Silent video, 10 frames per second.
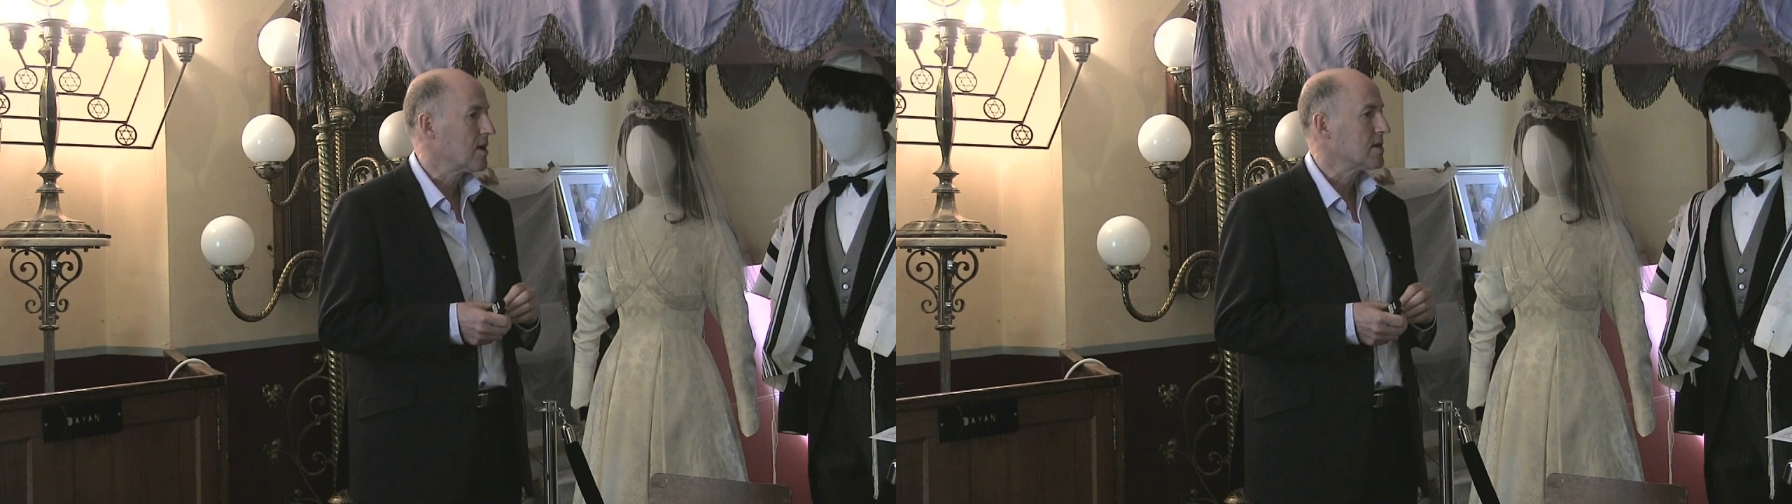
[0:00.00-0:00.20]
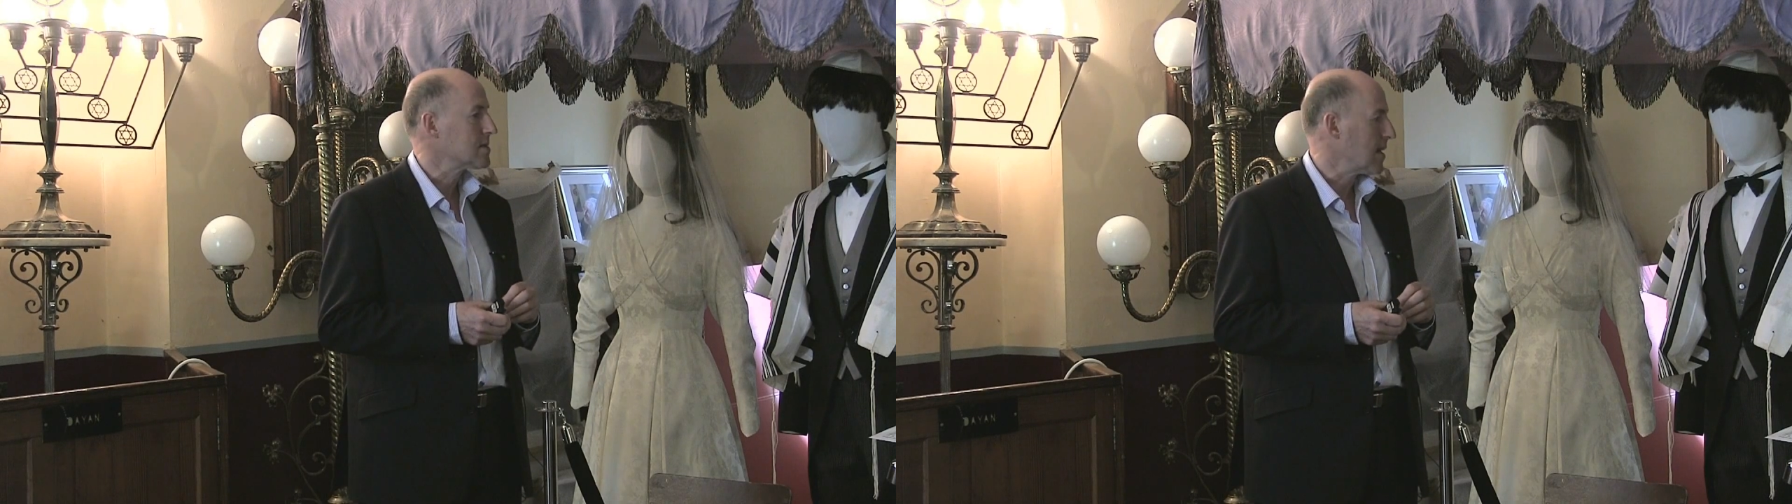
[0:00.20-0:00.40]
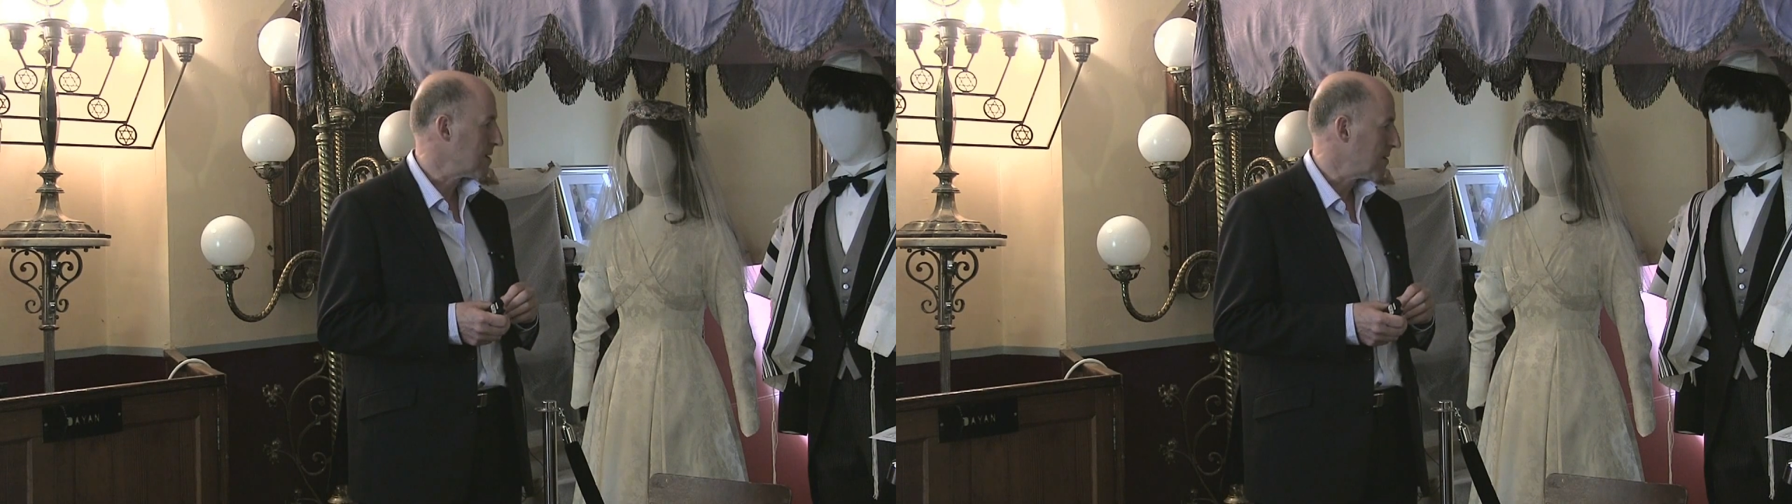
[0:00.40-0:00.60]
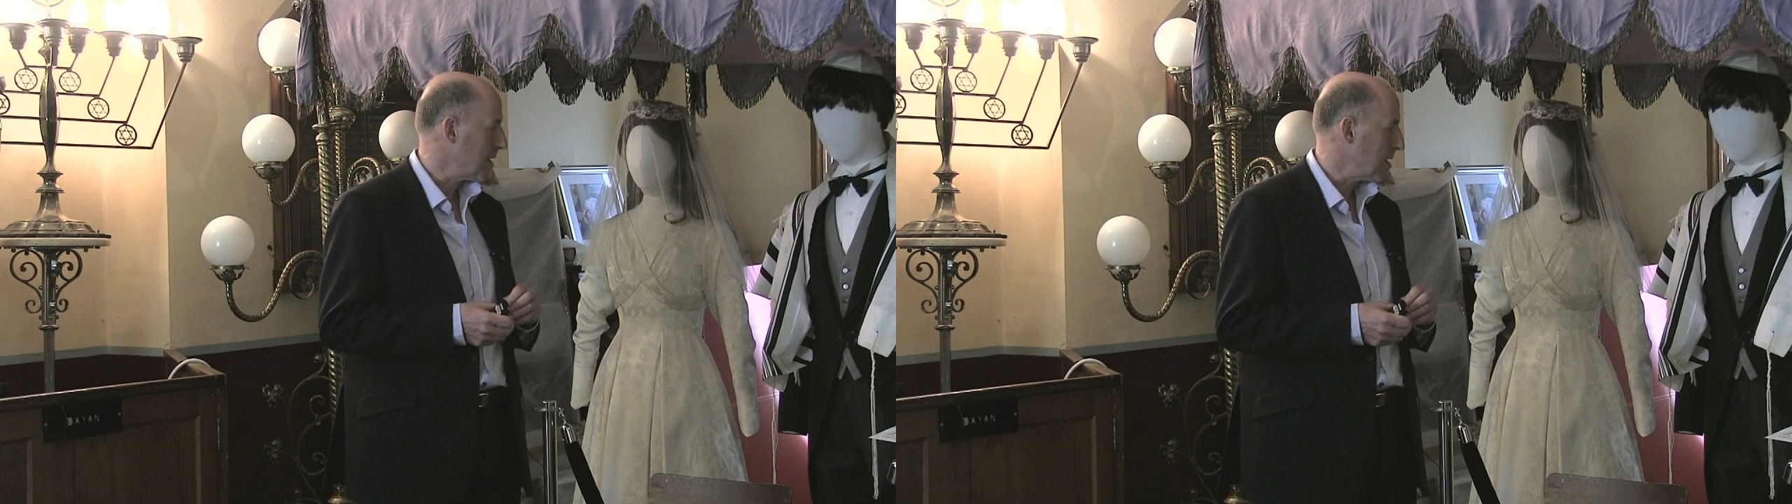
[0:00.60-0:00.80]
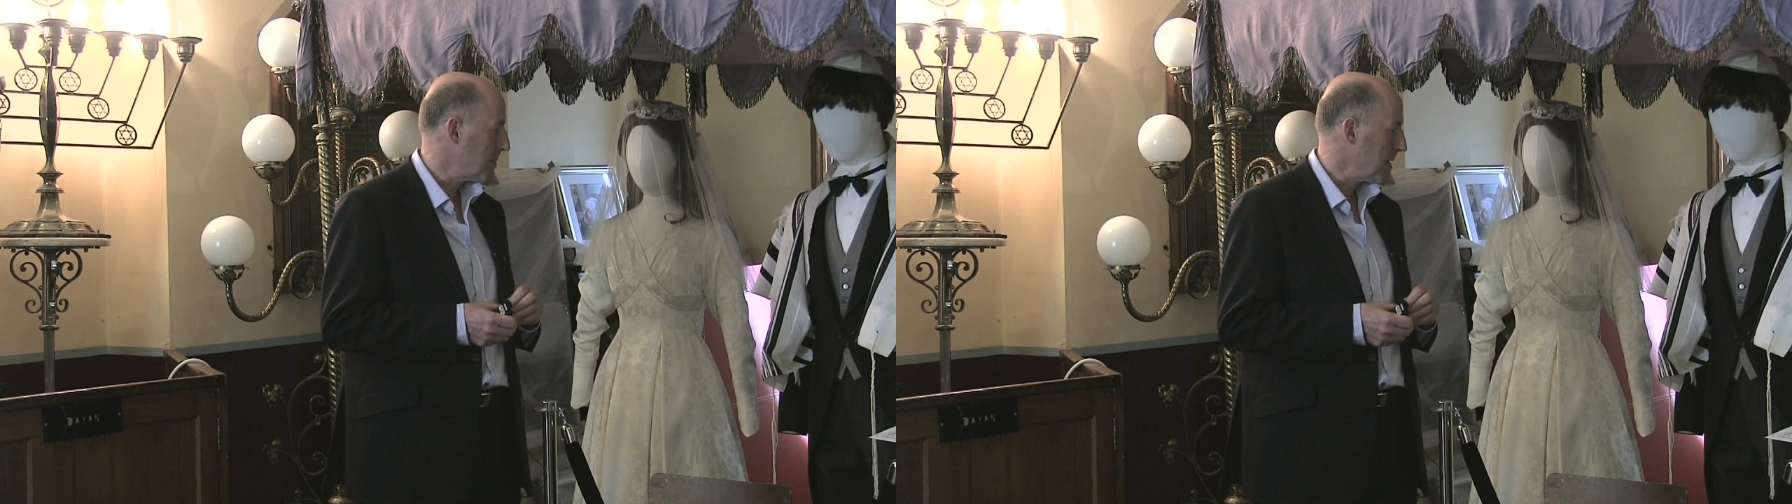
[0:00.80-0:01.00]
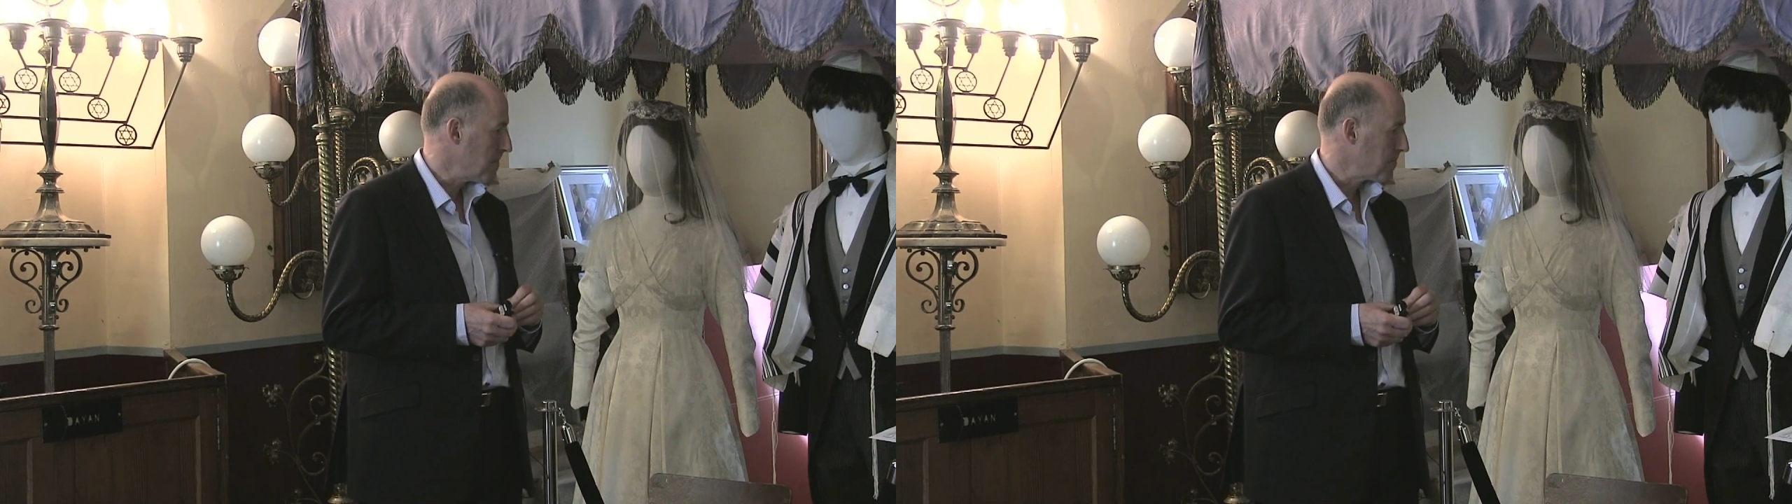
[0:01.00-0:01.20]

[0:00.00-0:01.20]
psychotherapy